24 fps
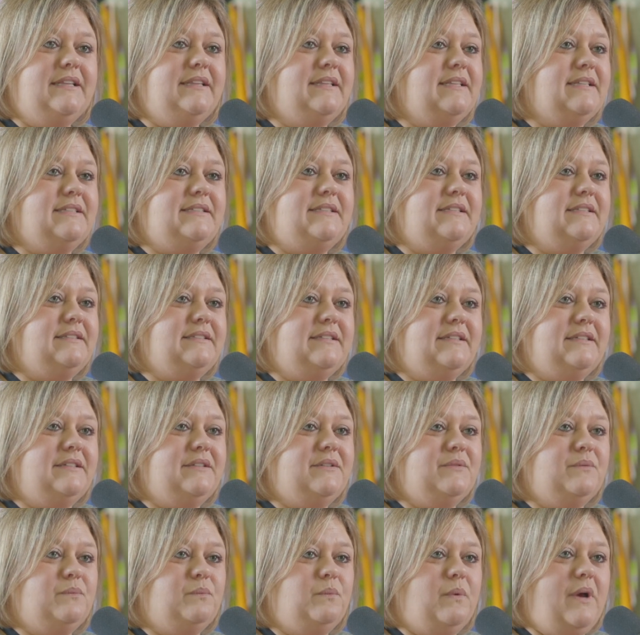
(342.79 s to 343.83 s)
isn't,
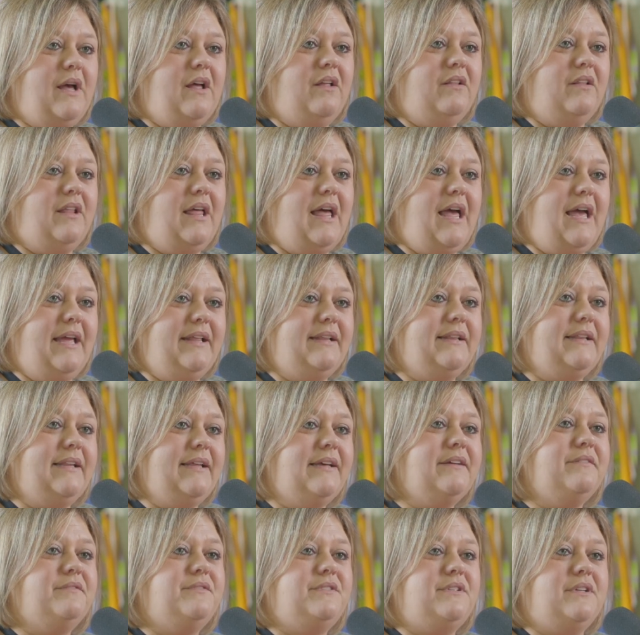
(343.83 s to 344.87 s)
well, I
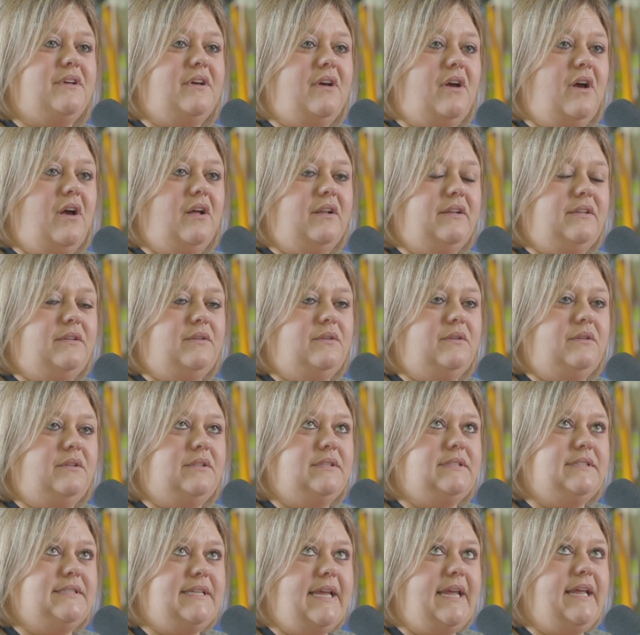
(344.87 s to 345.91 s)
lived a
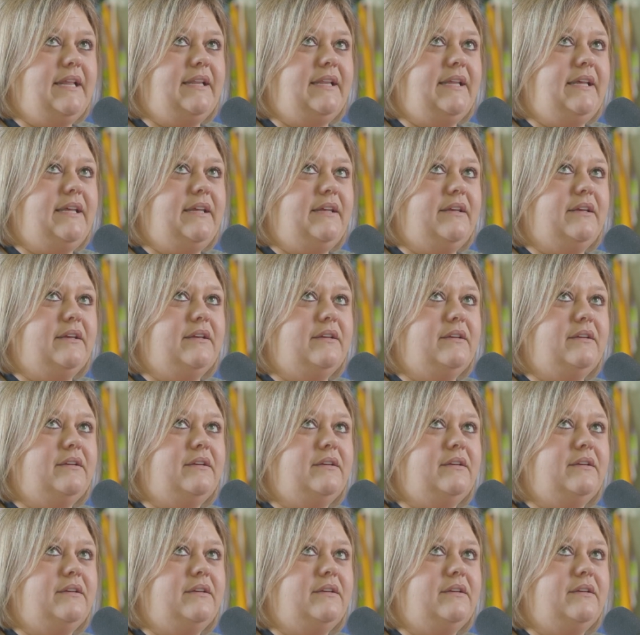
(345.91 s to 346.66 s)
daily,